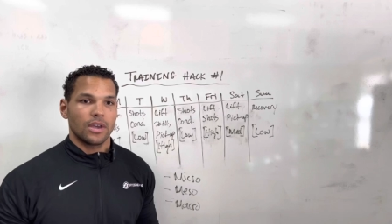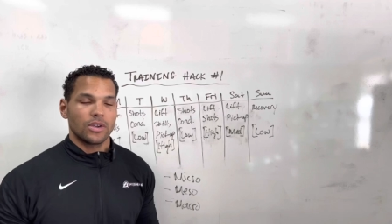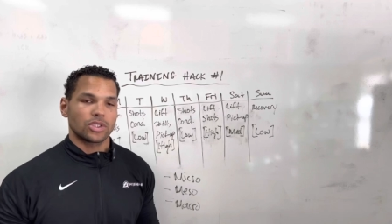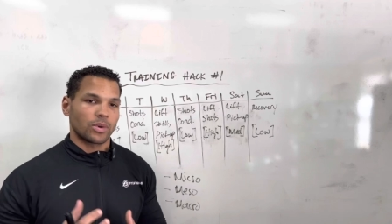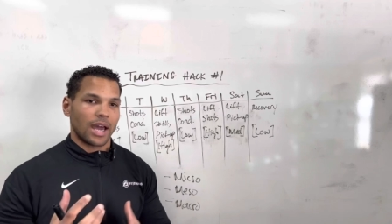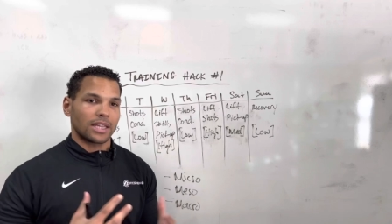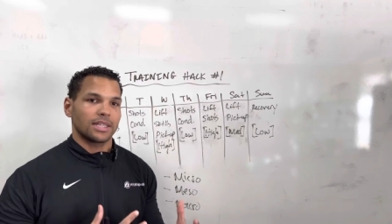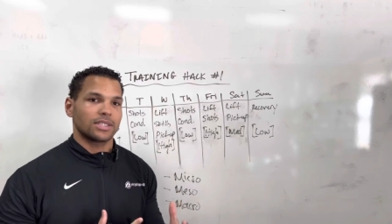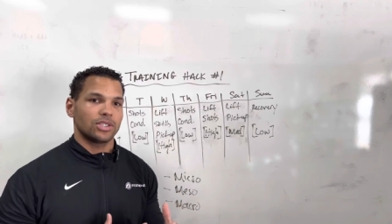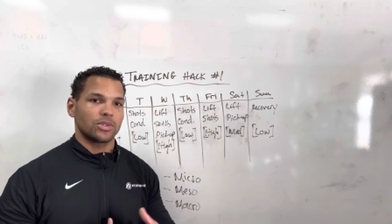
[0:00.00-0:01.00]
So what I
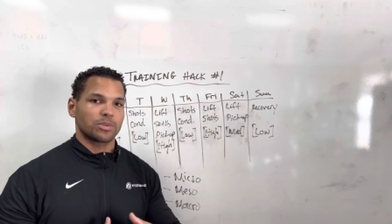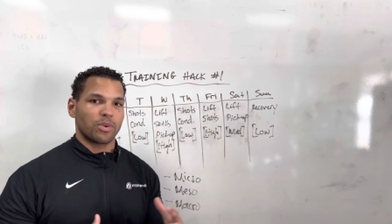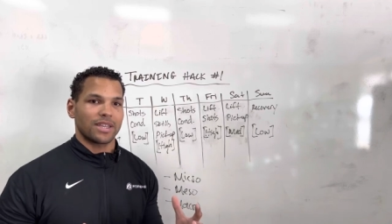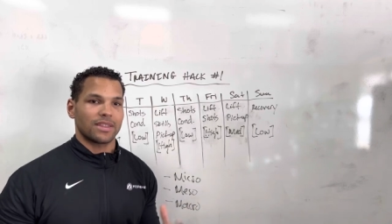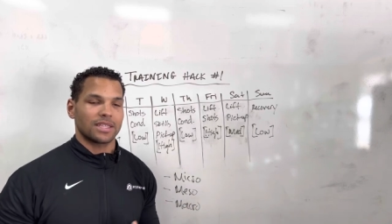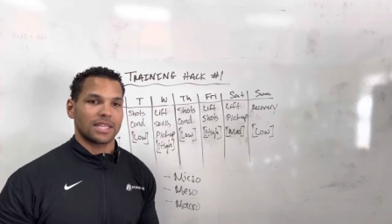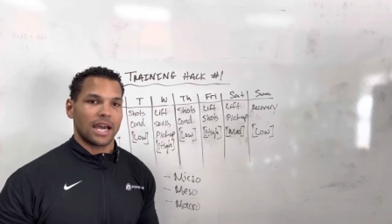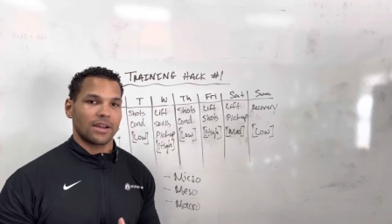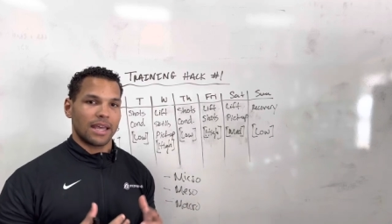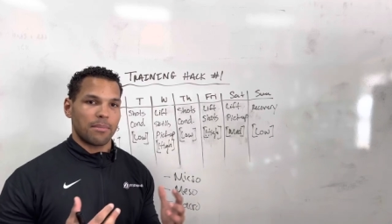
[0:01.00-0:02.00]
like to do is break things
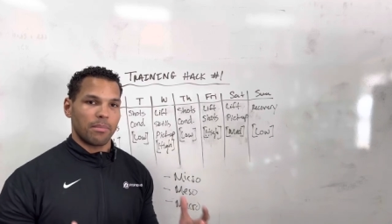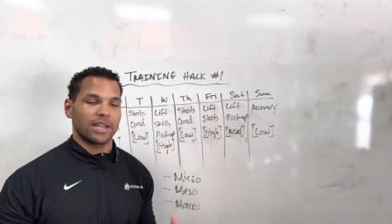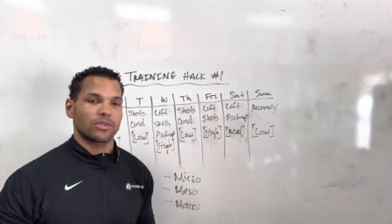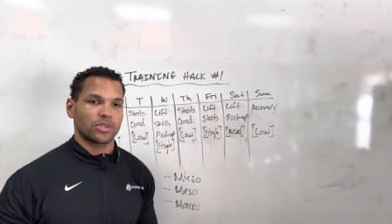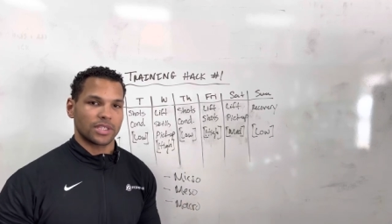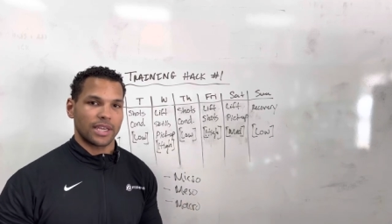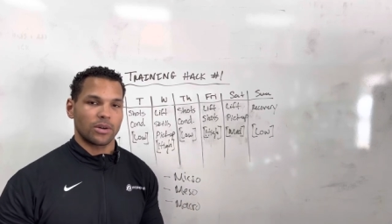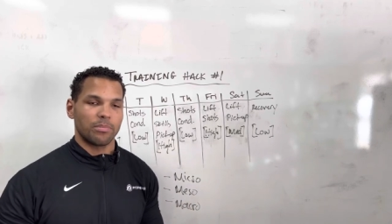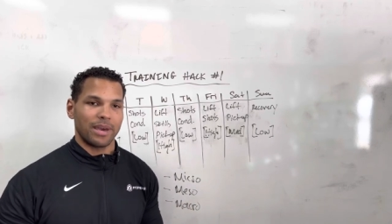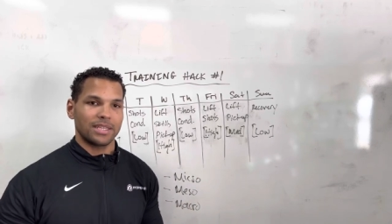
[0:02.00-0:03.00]
down on that
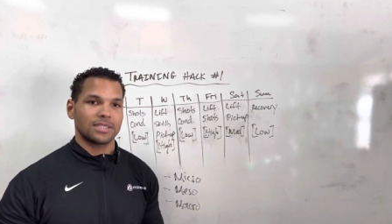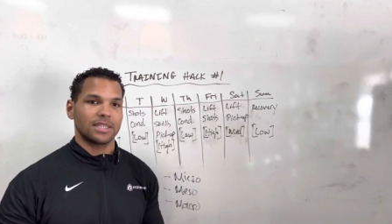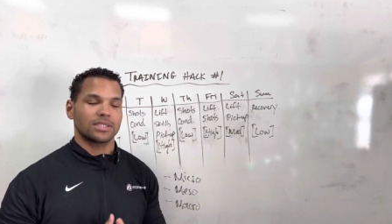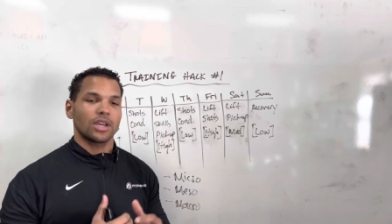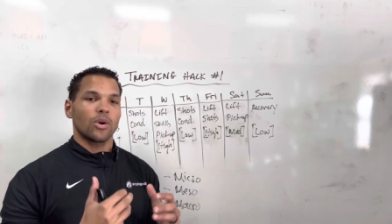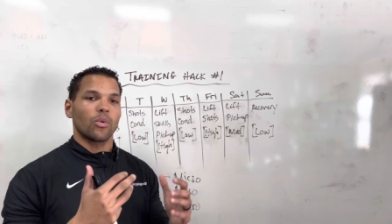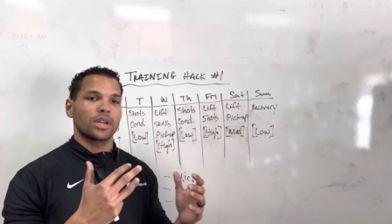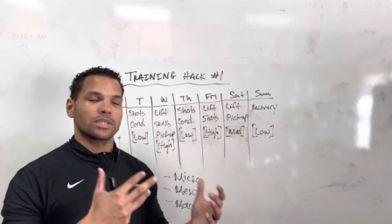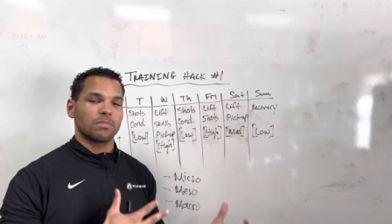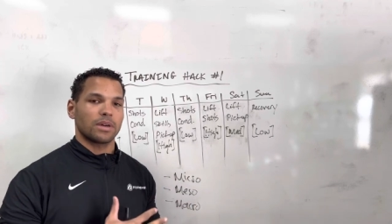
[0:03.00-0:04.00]
microcycle basis. What
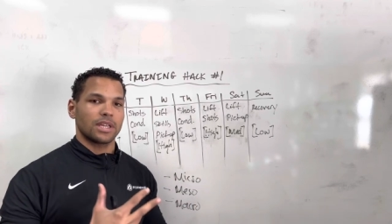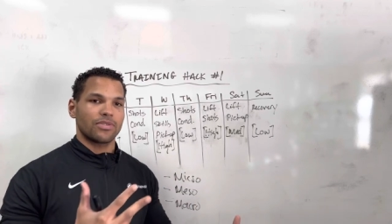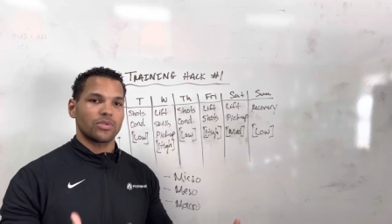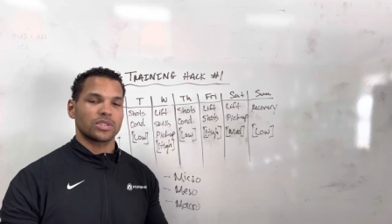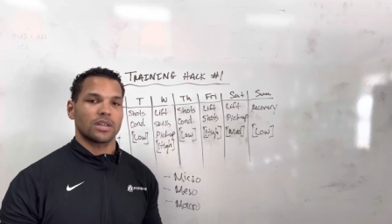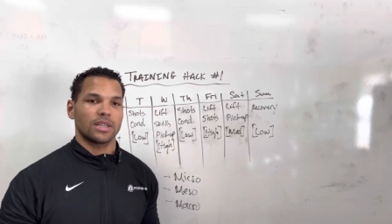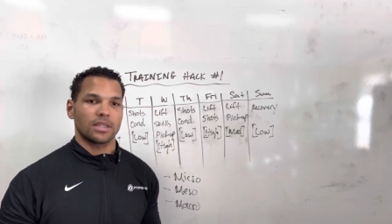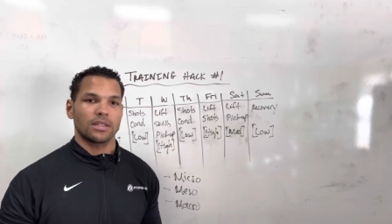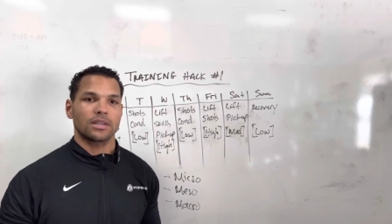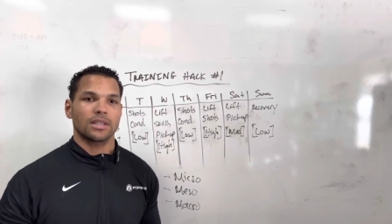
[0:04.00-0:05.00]
does Monday through Sunday
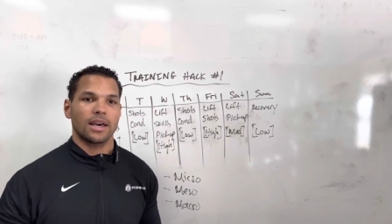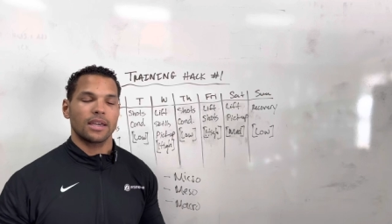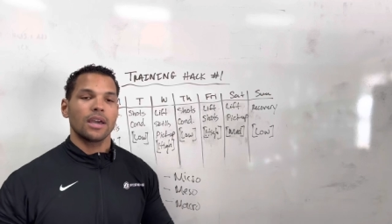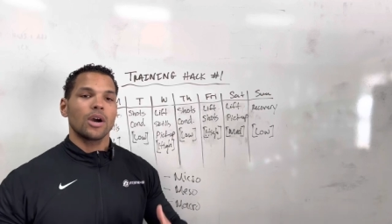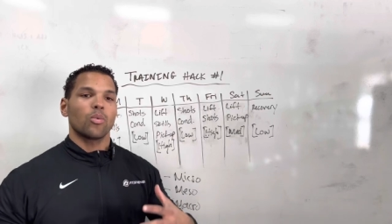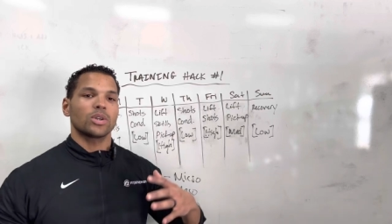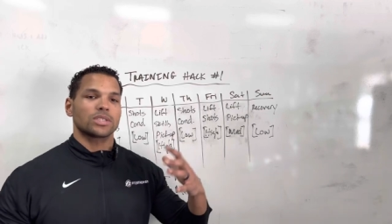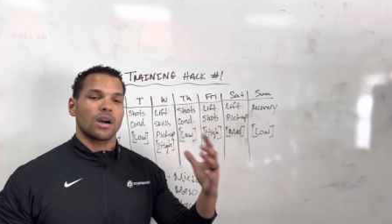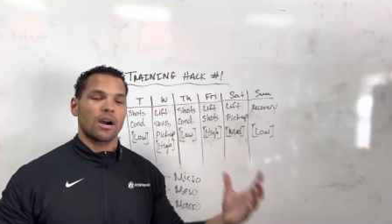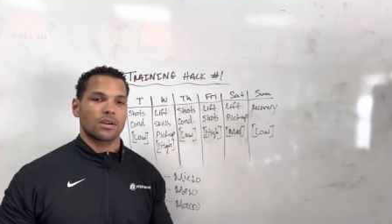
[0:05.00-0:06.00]
look like? What's
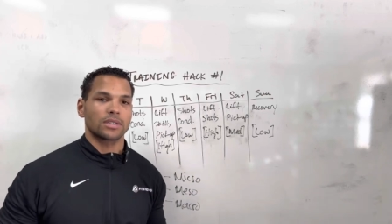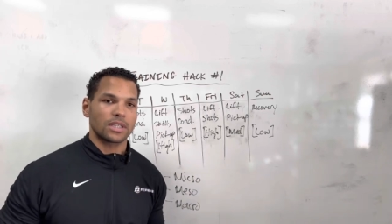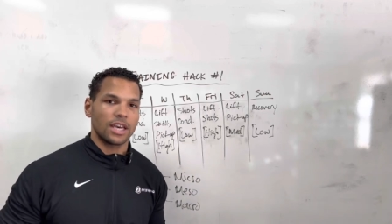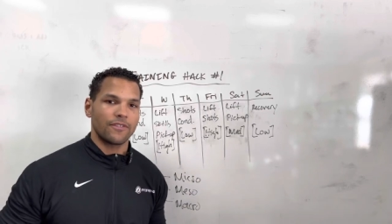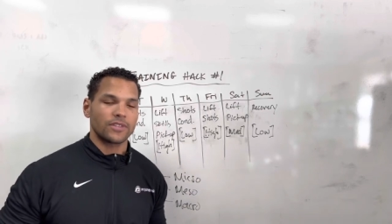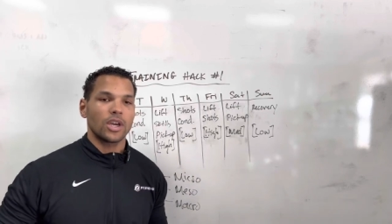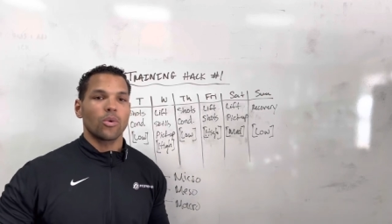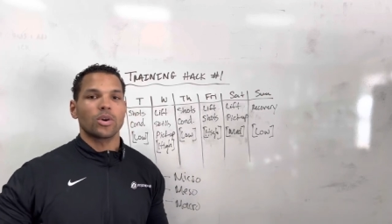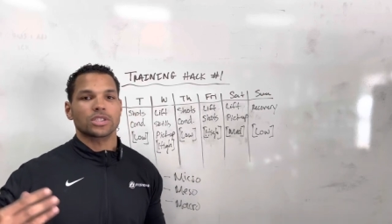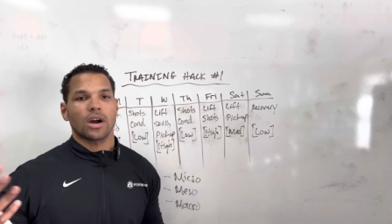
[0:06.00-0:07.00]
a hard lift?
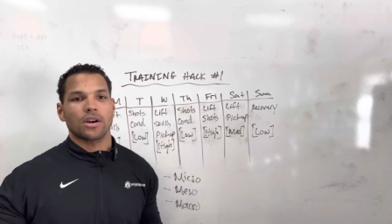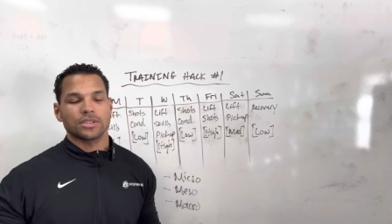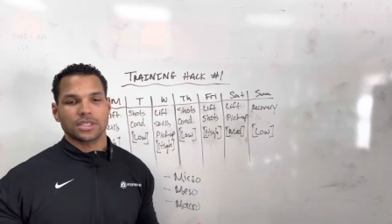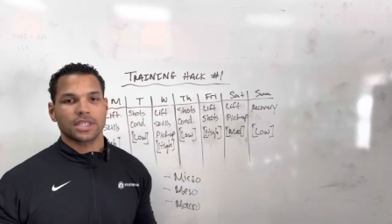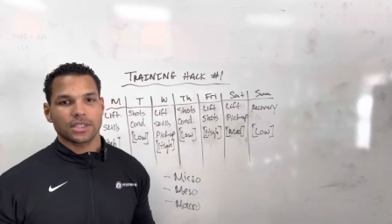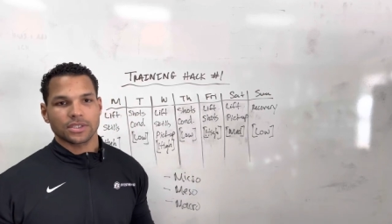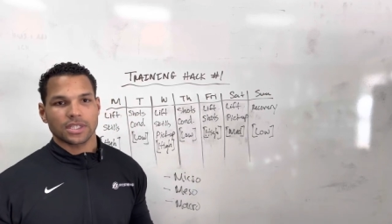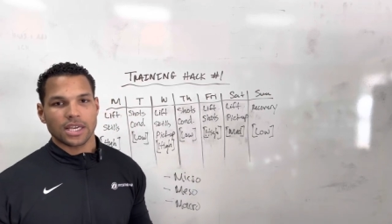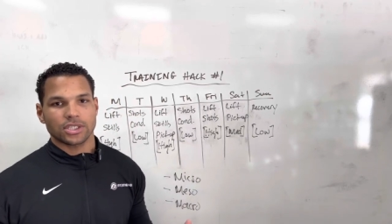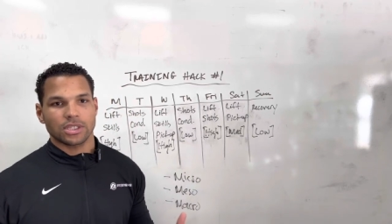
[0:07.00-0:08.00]
What's a hard skill
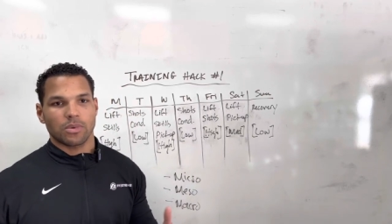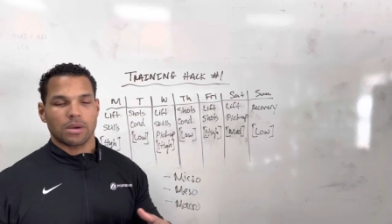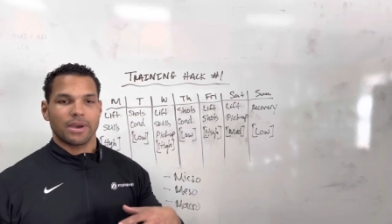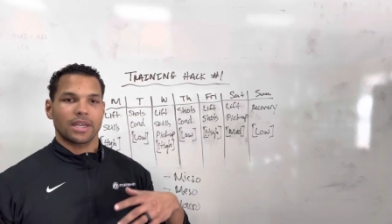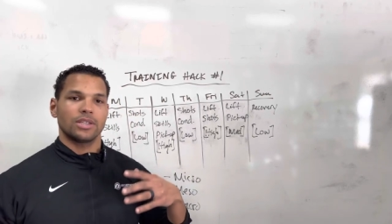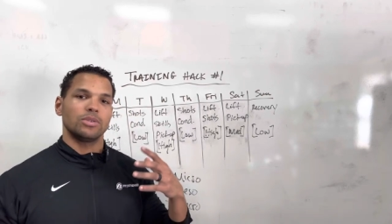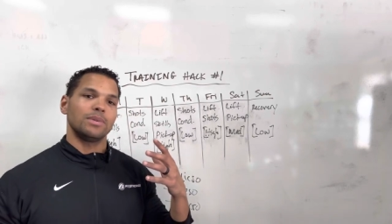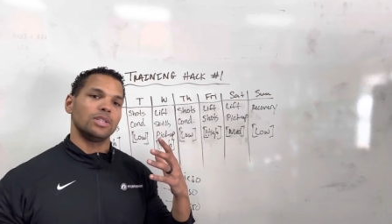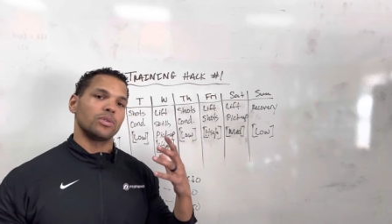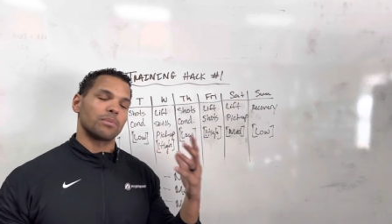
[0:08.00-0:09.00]
session? When am I going to
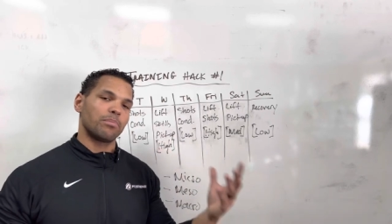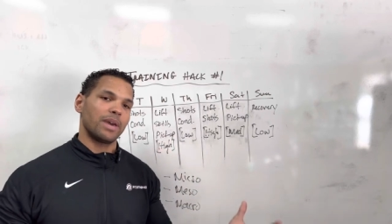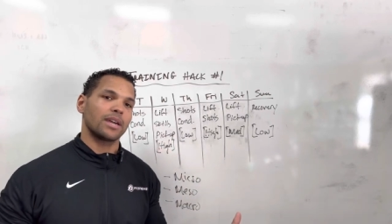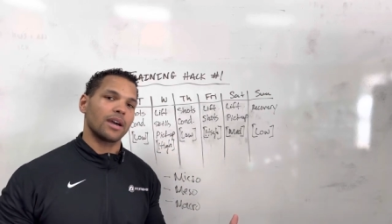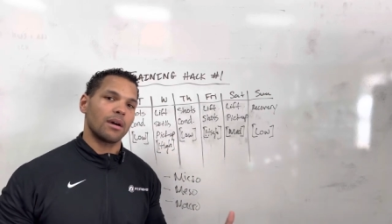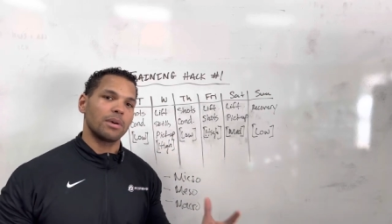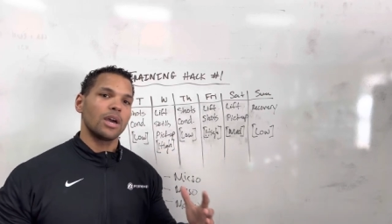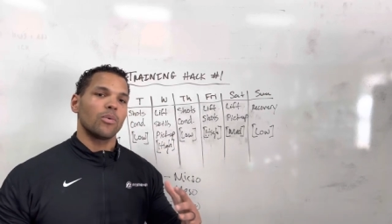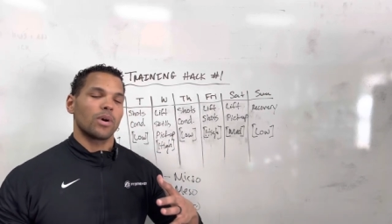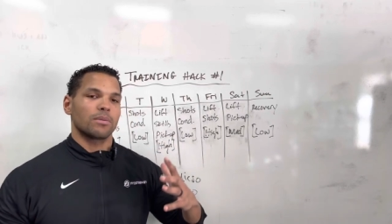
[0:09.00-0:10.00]
be doing pickup?
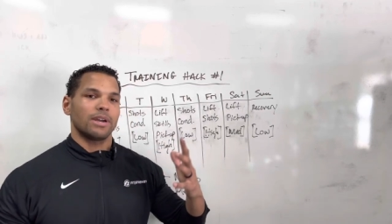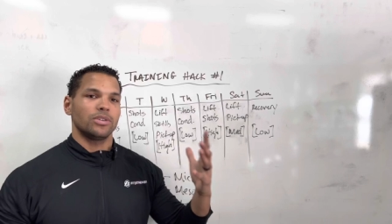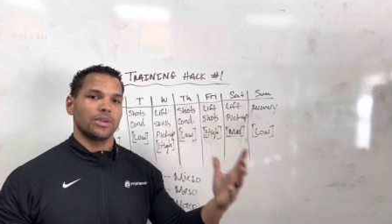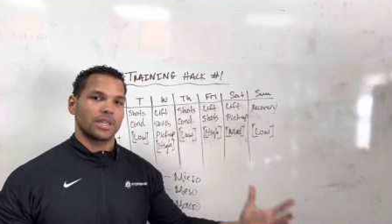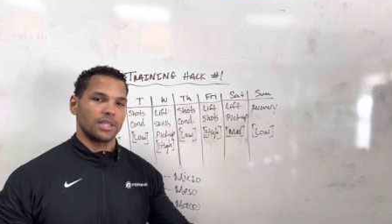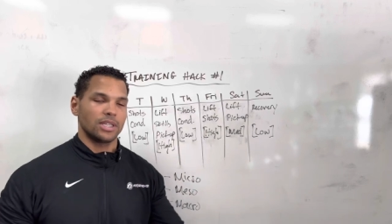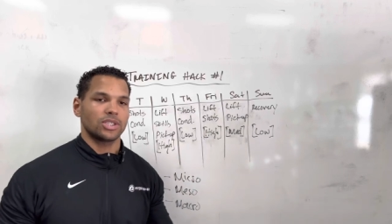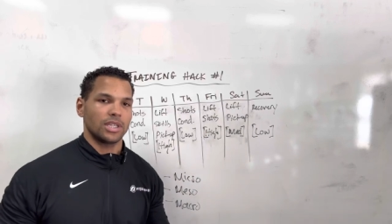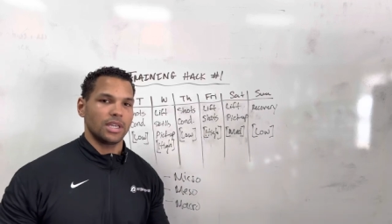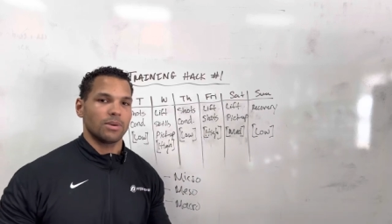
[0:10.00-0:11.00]
When am I doing
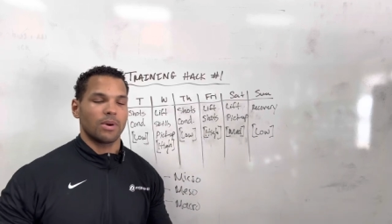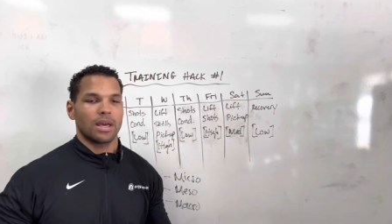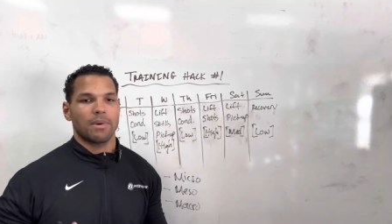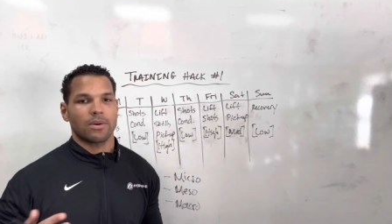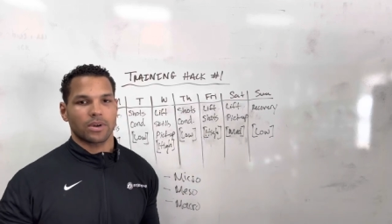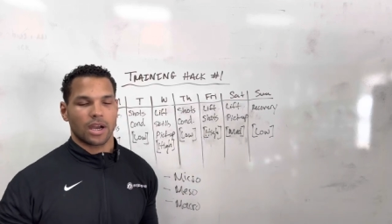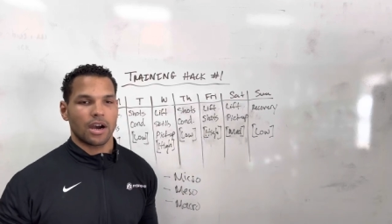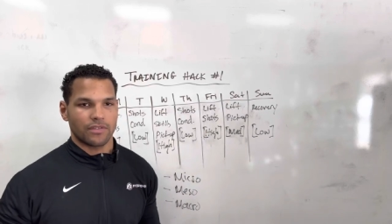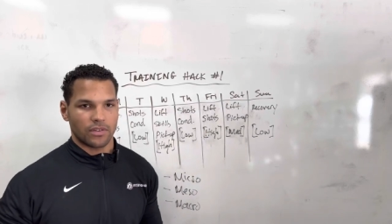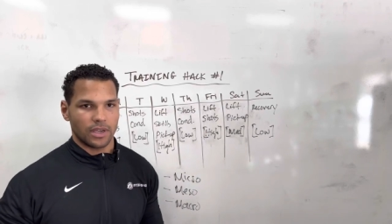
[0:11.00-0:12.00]
conditioning? And when am I
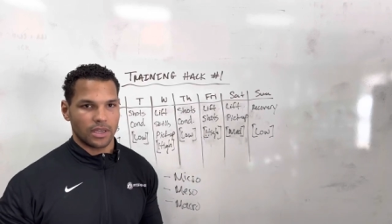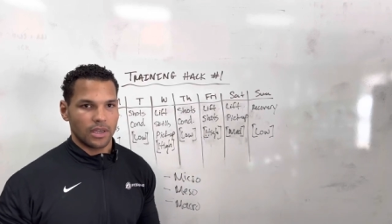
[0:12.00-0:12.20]
recovering?